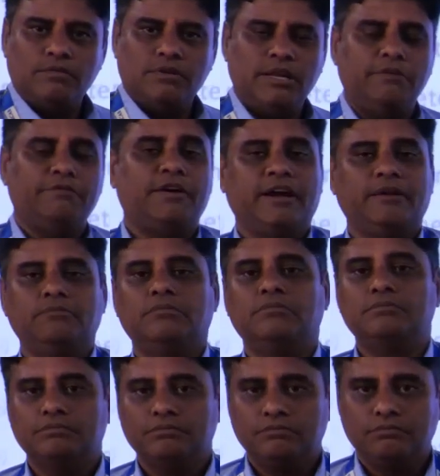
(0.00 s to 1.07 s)
If
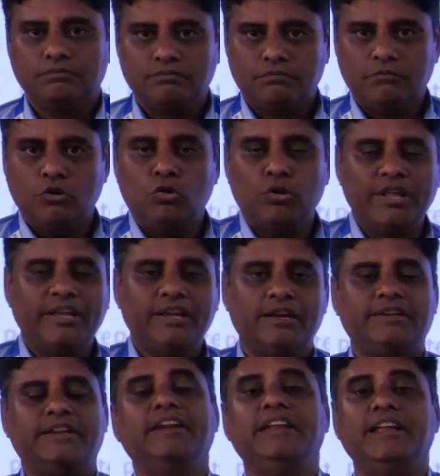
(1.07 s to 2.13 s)
I'm loading
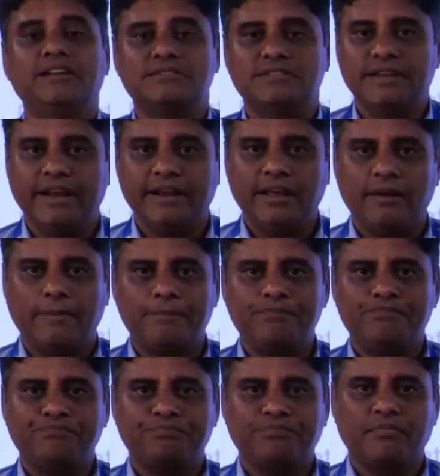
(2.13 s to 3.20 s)
a 10 years data
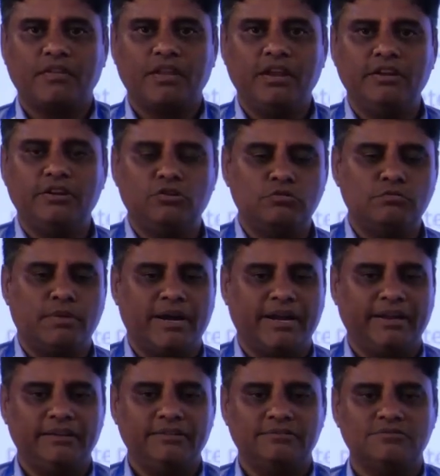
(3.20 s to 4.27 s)
into
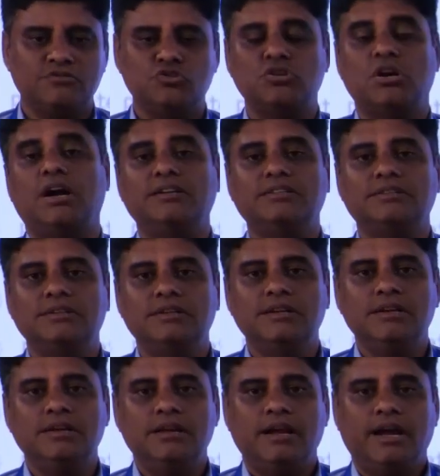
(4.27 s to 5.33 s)
my chart
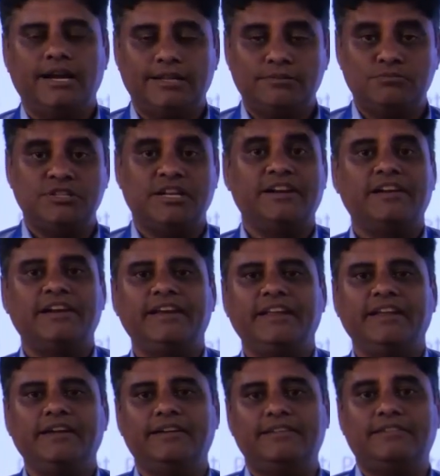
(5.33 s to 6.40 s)
and I'm
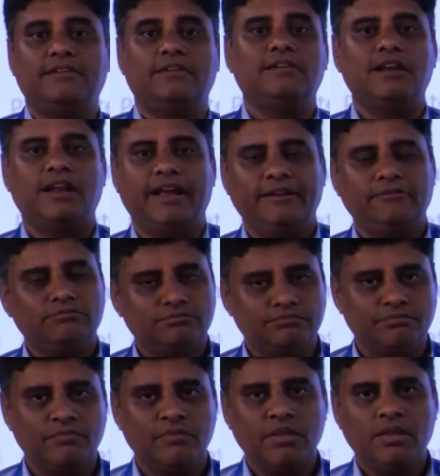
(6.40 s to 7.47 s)
generating a trend line
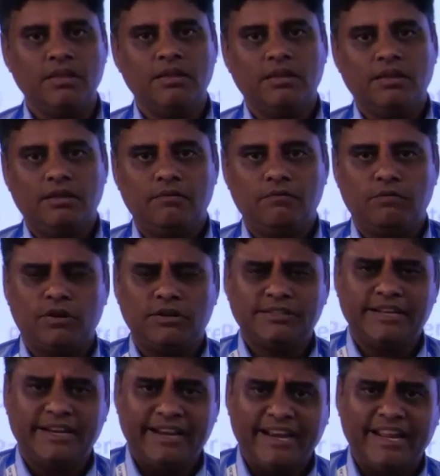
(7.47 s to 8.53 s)
for
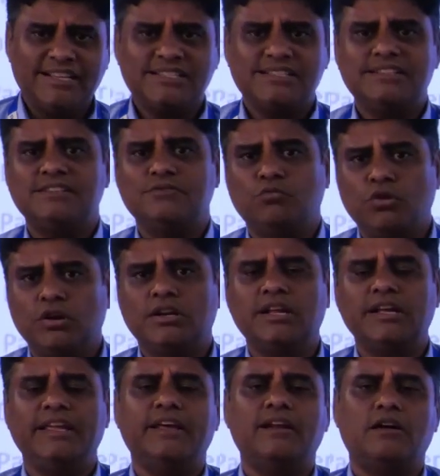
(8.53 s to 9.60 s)
the next 1
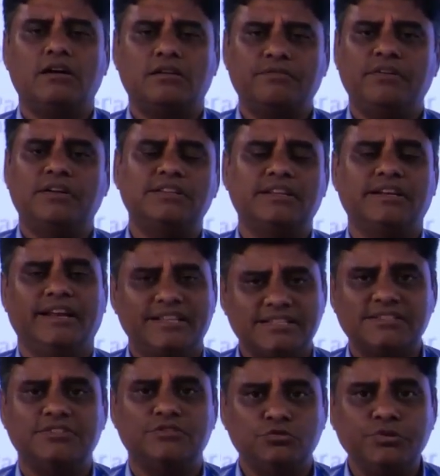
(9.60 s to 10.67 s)
year or for the
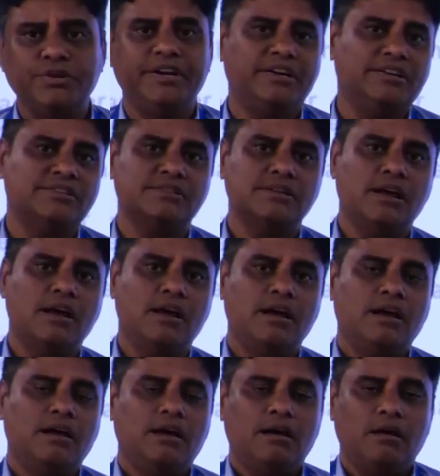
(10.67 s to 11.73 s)
next 2 years,
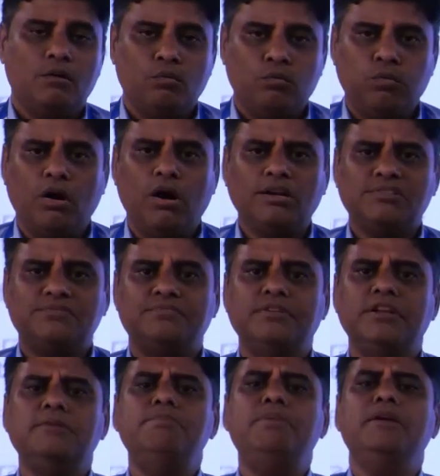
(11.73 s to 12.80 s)
what
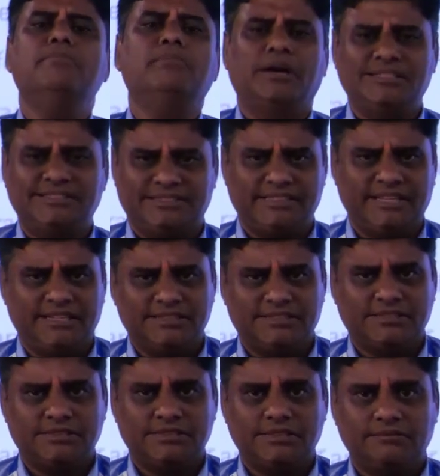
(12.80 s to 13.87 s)
will be my
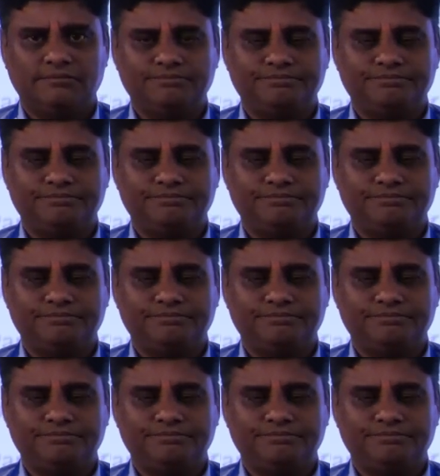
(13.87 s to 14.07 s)
sales?